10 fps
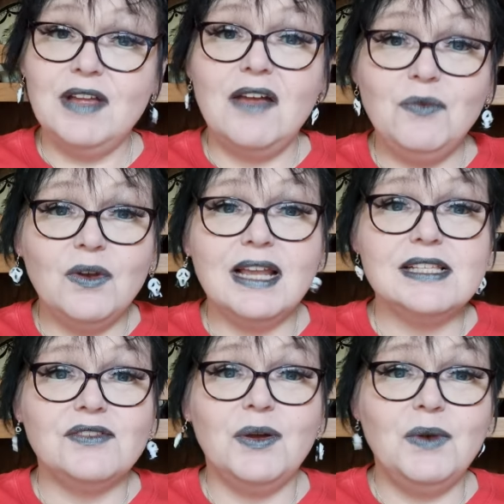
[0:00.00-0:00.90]
Everyone
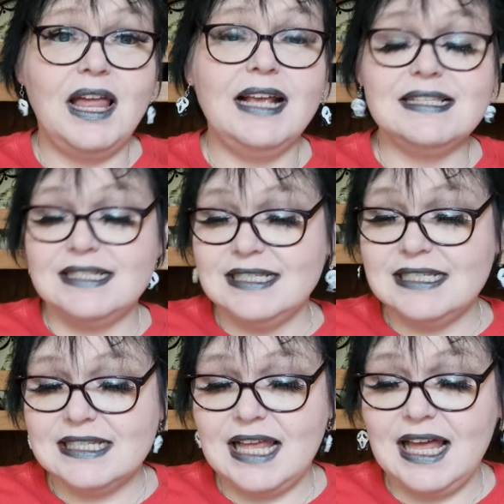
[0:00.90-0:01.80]
has their own likes and
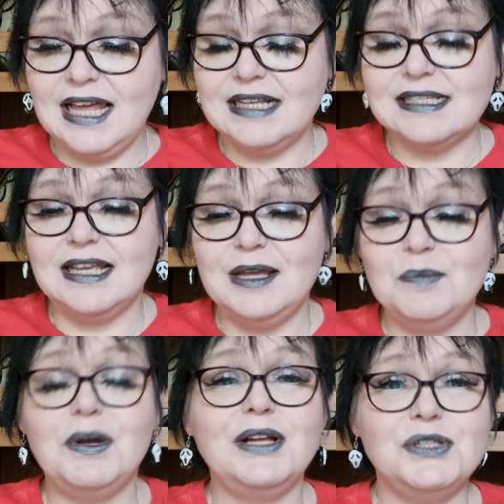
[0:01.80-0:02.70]
dislikes,
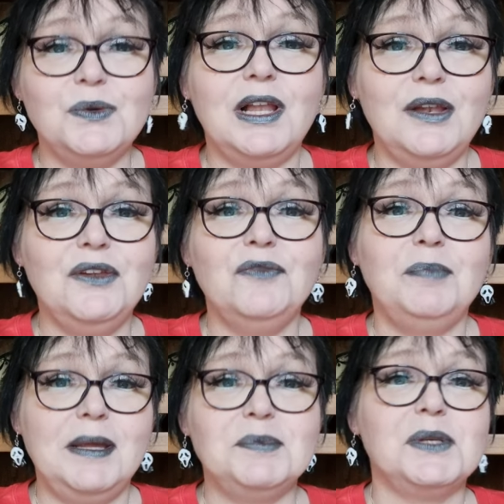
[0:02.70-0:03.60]
but I love
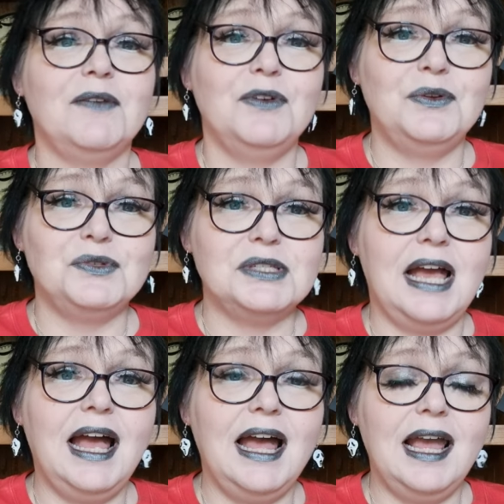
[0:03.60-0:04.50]
people to have a good
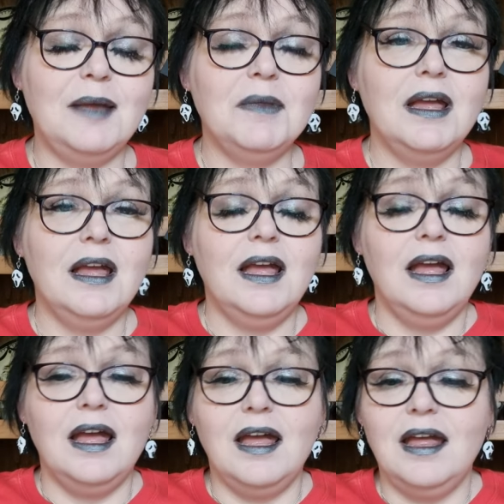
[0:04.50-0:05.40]
time.
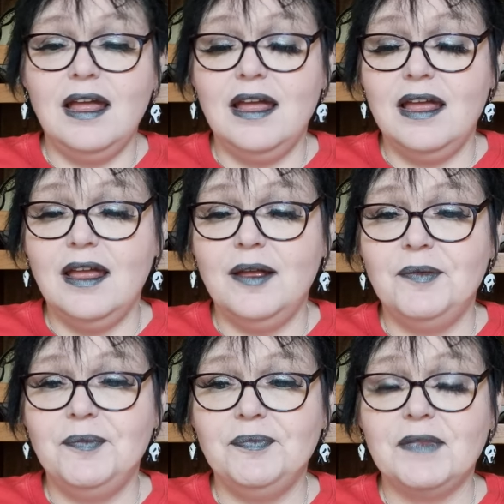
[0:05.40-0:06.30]

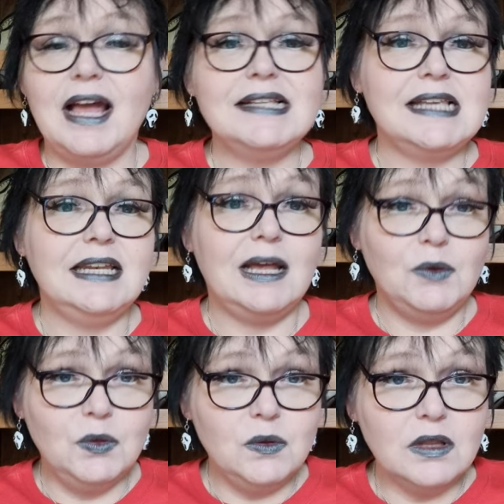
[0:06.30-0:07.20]
I send out
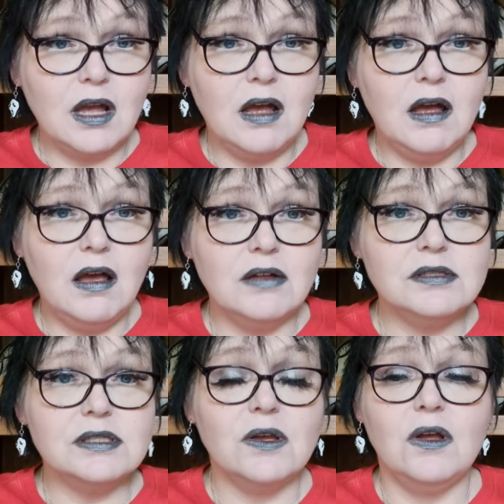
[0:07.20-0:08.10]
Yule
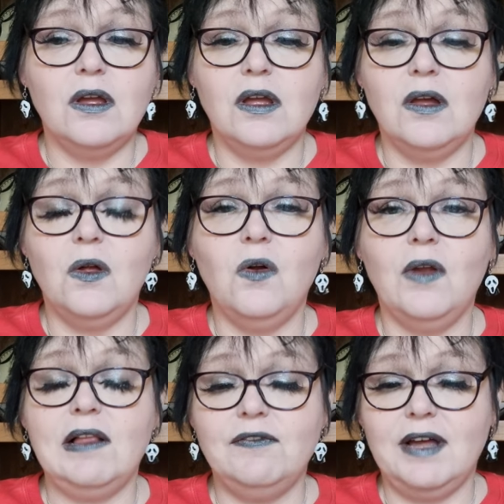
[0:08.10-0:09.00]
cards, or
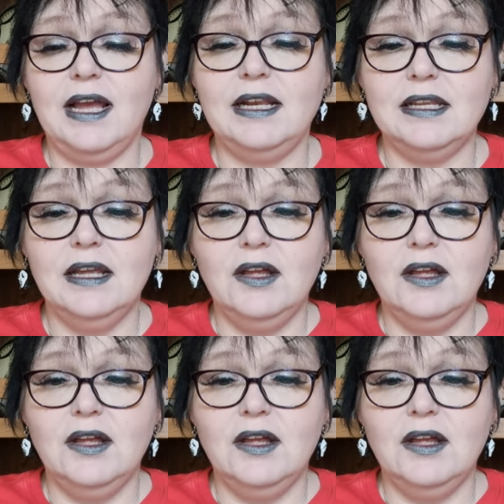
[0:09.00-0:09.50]
I'll find